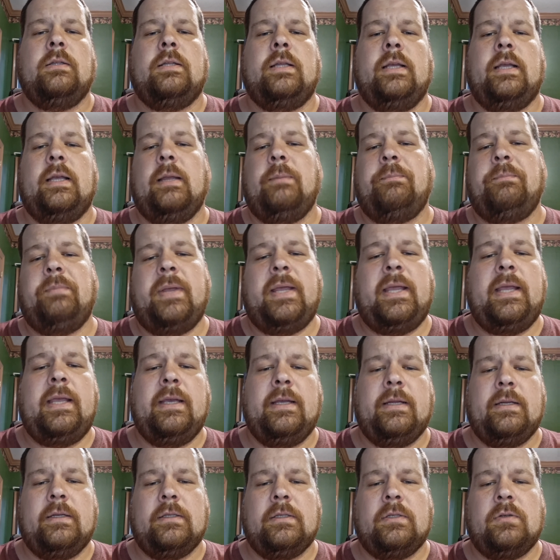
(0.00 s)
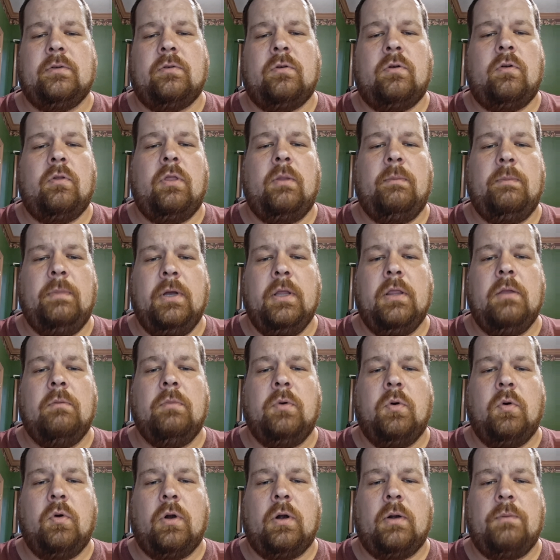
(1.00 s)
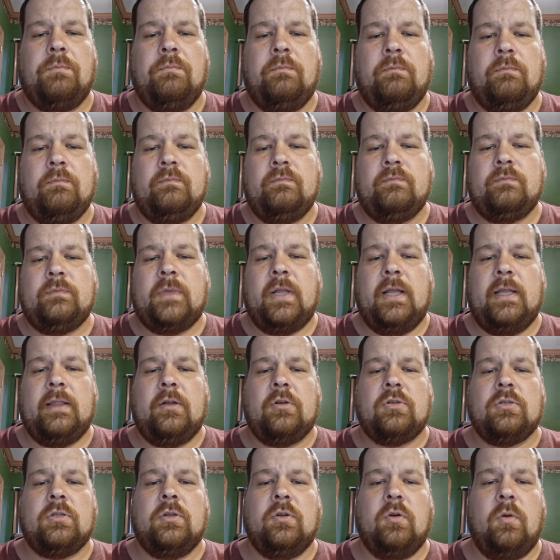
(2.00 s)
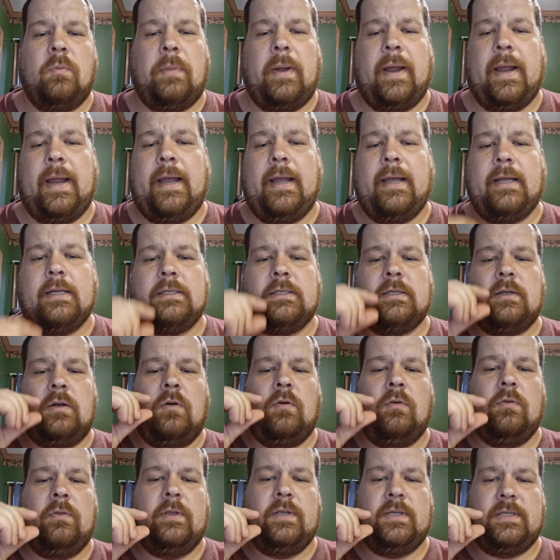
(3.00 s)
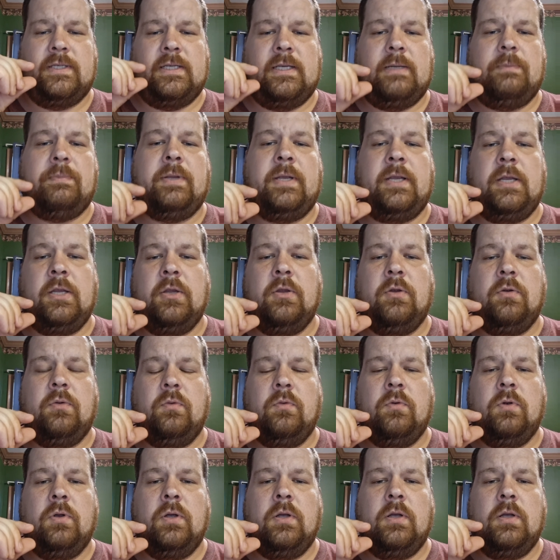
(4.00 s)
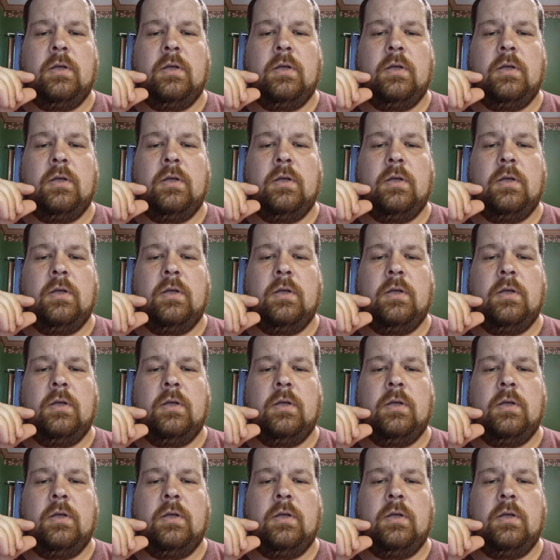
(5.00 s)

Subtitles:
the pins are on the motherboard and there's little pads on the CPU